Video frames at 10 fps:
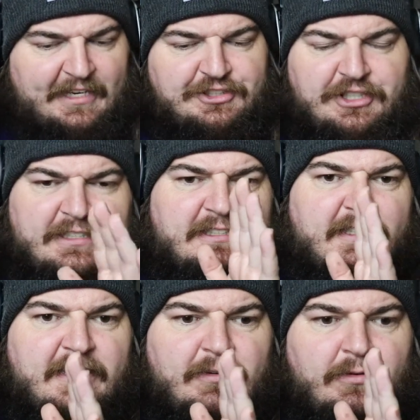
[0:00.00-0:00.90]

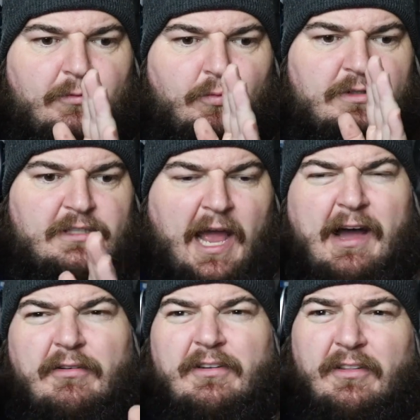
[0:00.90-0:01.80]
just was
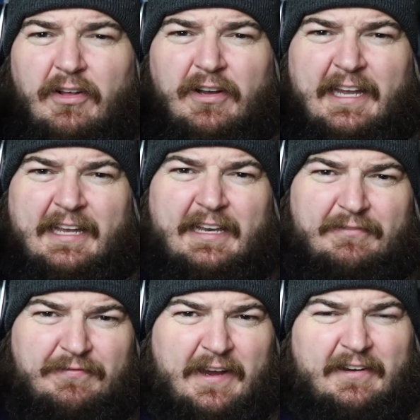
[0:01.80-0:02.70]
out looking
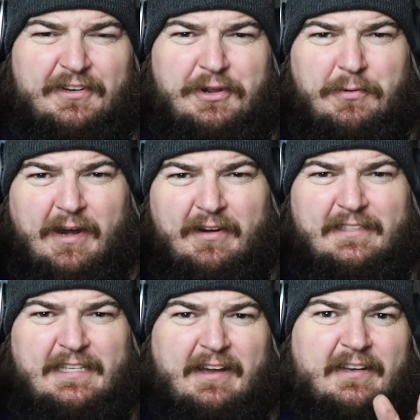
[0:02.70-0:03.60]
and figuring new
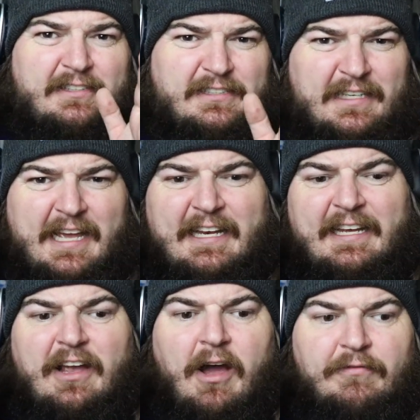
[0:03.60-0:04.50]
areas out and just
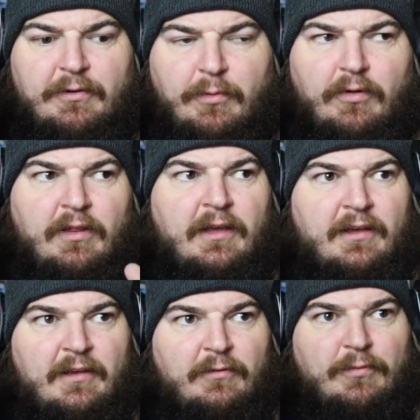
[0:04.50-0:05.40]
getting comfortable
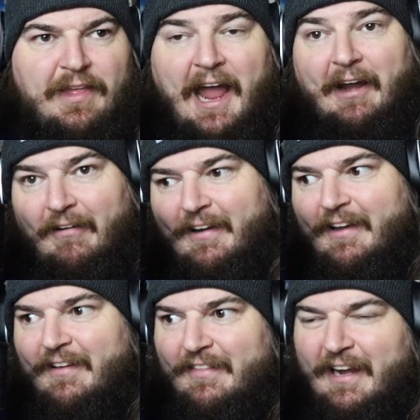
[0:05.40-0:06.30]
with the
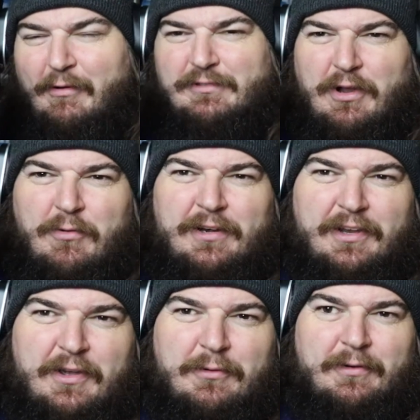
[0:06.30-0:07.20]
area that I was going
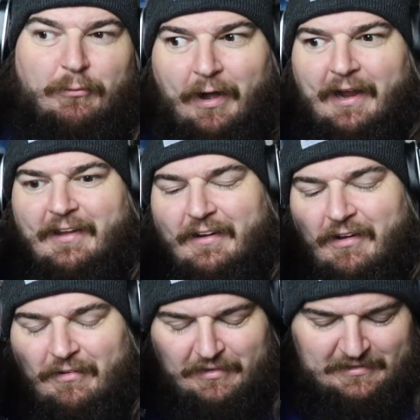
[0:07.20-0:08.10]
to and wrecking,
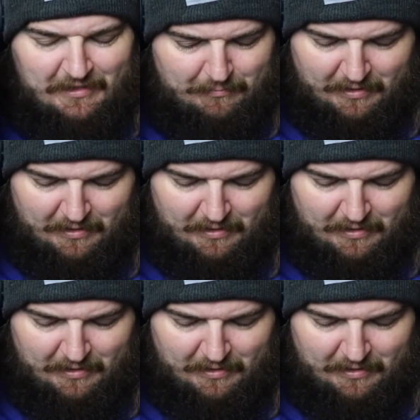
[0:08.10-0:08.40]
obviously.